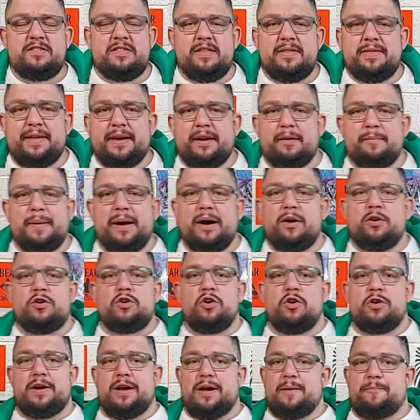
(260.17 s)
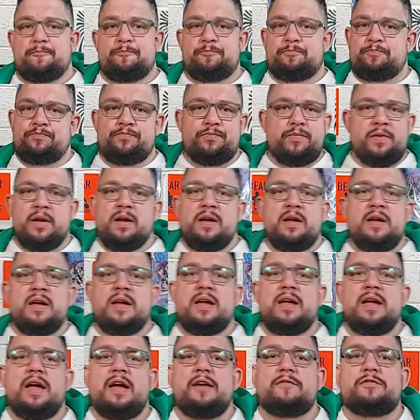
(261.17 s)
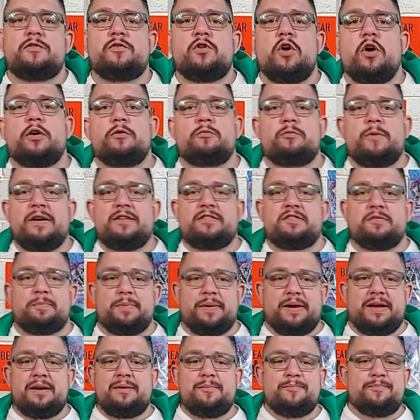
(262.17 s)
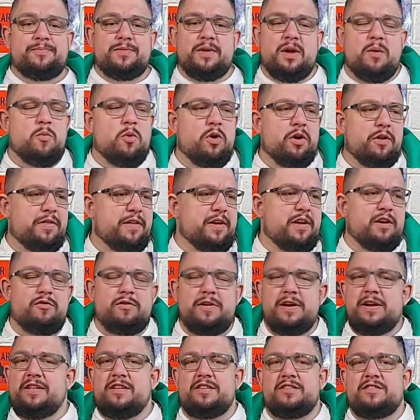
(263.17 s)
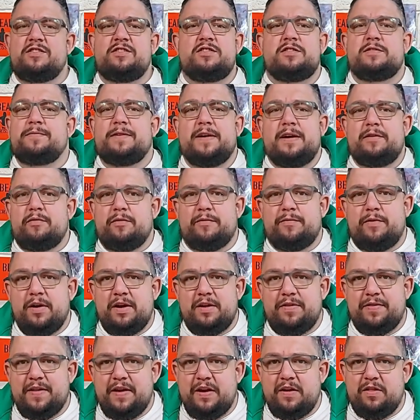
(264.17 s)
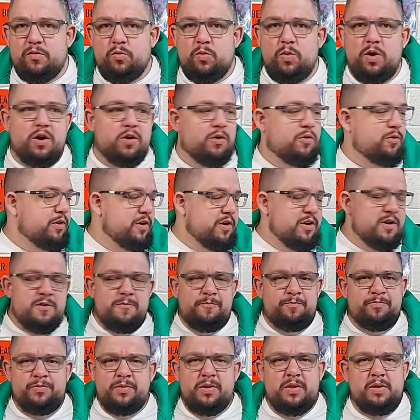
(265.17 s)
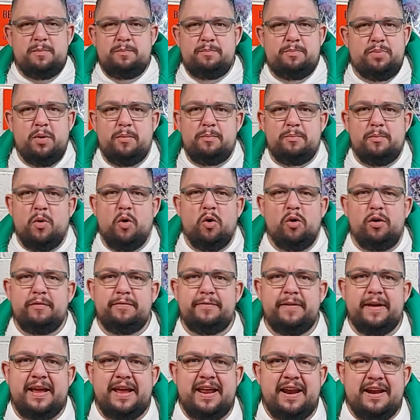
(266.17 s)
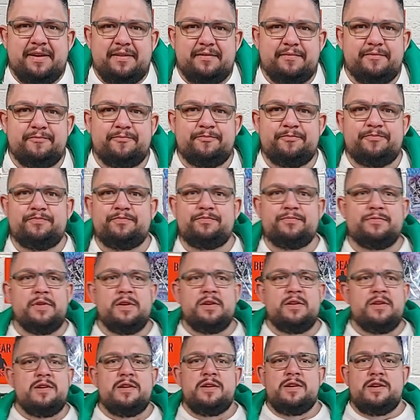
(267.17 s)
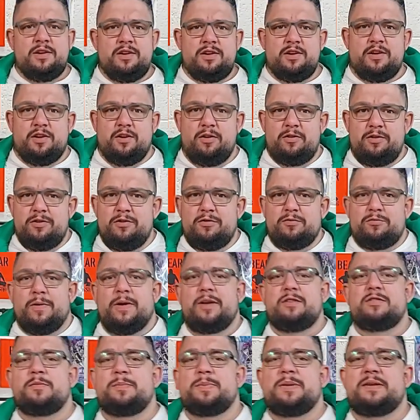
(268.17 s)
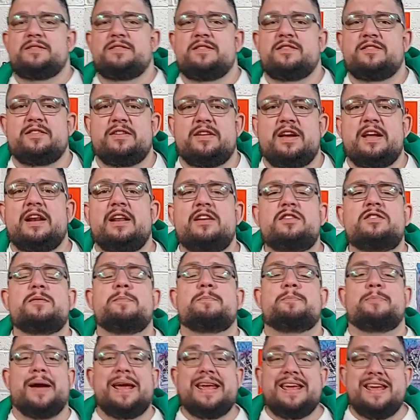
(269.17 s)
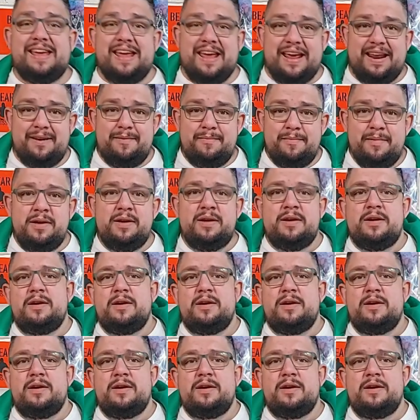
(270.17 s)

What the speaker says: is the thing about cooking. If you've got a recipe and one of the ingredients is your favorite fucking thing in the world, and put more of it in. You know, use recipes unless you're baking.